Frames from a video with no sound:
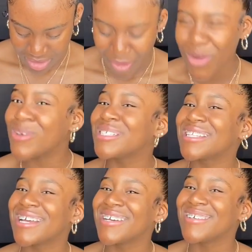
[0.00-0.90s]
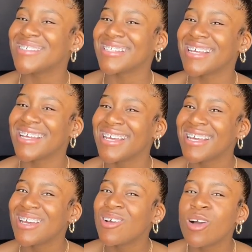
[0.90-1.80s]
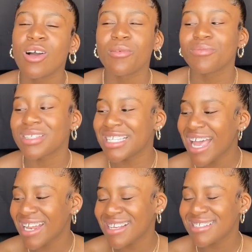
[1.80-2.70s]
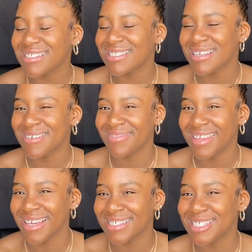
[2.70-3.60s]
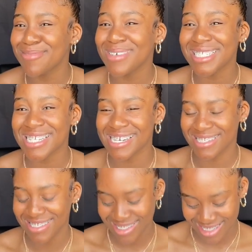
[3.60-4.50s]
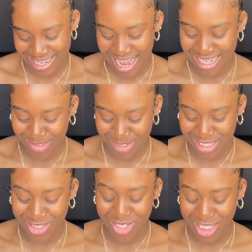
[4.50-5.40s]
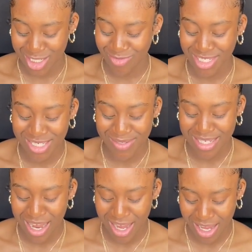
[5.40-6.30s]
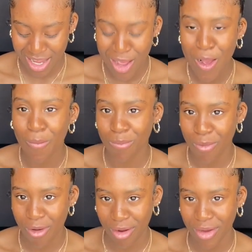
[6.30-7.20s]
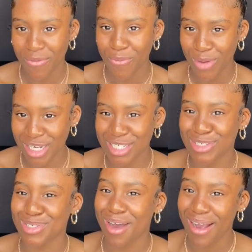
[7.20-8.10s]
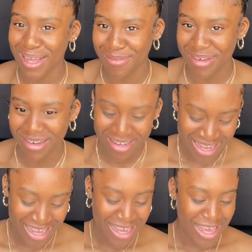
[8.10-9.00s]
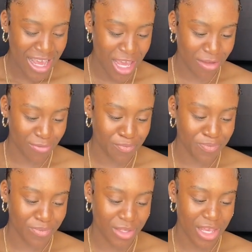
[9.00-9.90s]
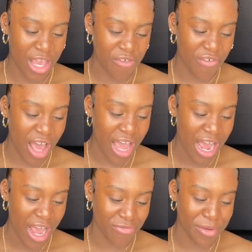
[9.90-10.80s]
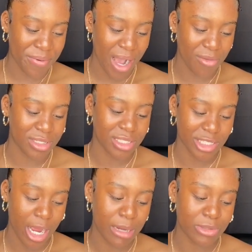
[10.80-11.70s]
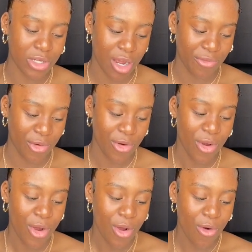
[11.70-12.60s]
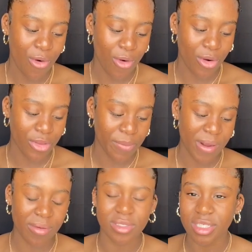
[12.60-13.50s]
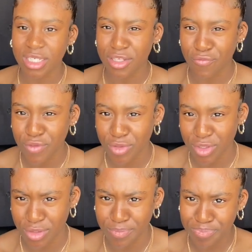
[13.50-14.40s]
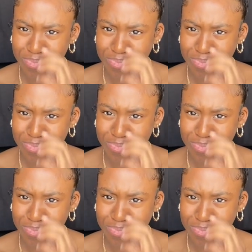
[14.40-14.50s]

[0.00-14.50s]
Oh no, it's not. That is the same thing. She must have asked me this question when she was high. Mari, what are you talking about? If I have the power to time travel or the power to see the future,